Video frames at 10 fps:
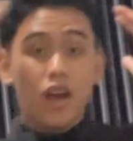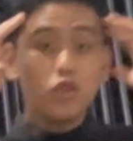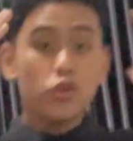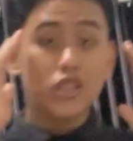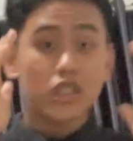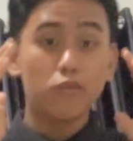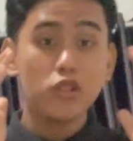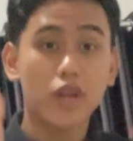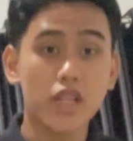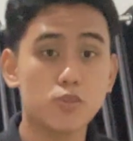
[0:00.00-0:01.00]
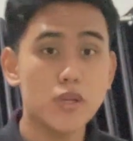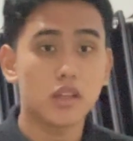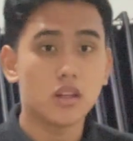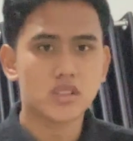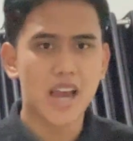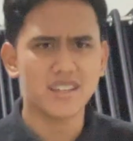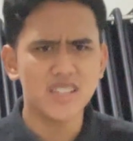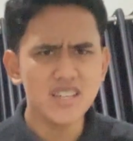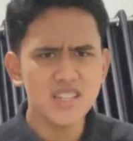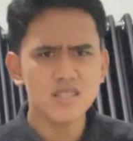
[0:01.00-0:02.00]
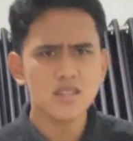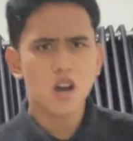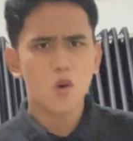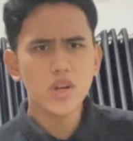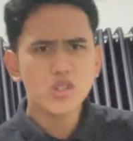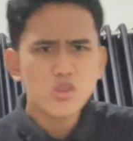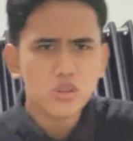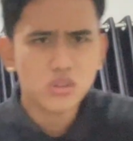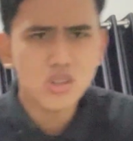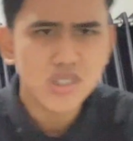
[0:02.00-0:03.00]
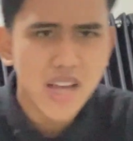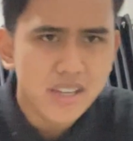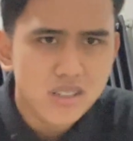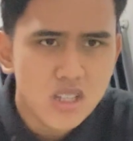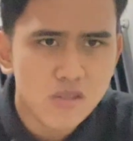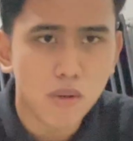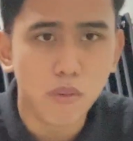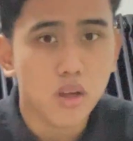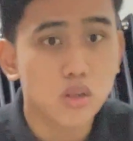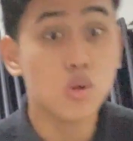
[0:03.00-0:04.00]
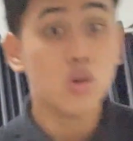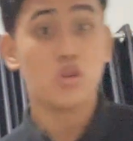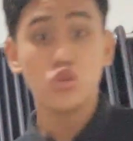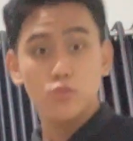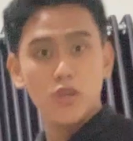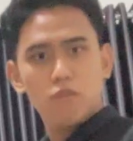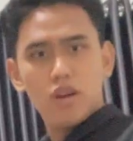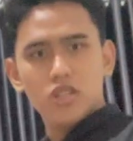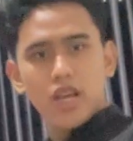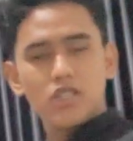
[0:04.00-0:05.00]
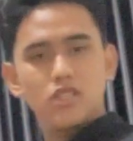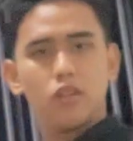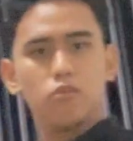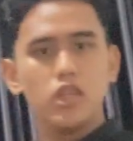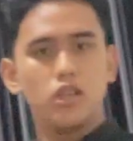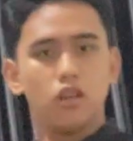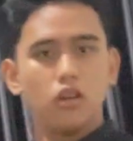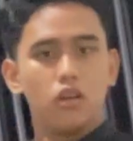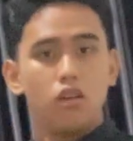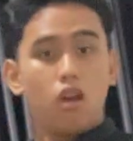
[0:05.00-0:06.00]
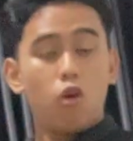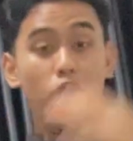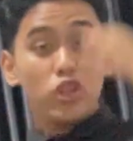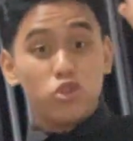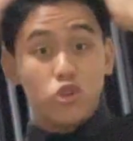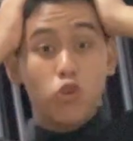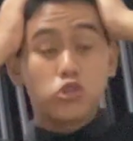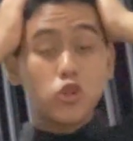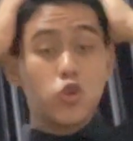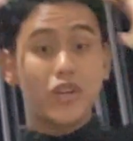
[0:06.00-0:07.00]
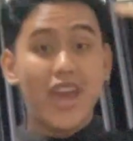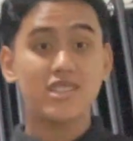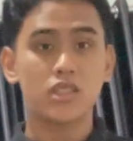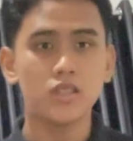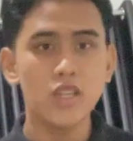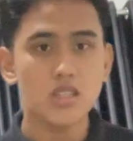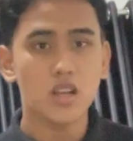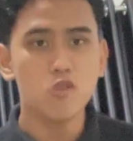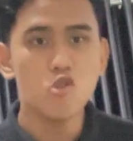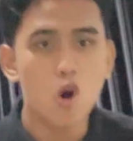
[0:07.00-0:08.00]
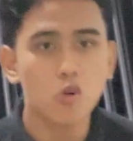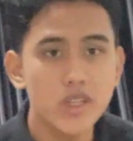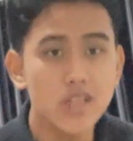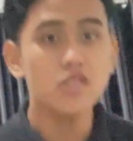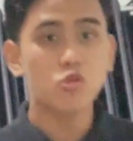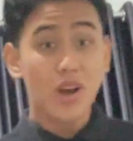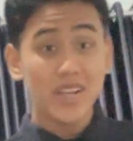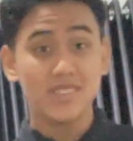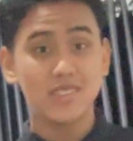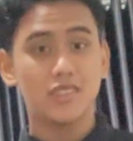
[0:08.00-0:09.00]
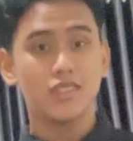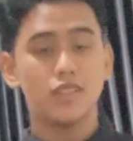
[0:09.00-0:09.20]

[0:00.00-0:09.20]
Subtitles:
You didn't tell me you can speak Chinese? Where did you learn Chinese from? You speak better Chinese than me. Why do you also know Cantonese and Fugonese? What?